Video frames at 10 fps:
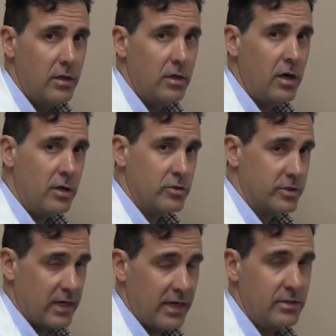
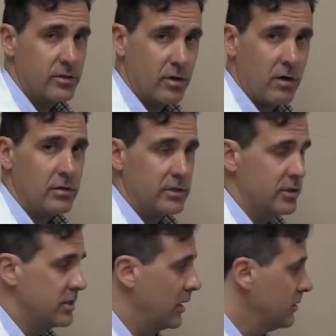chondrocytes or
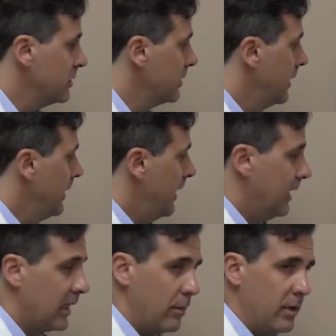cartilage cells,
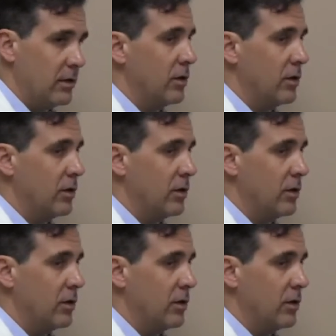and they come in a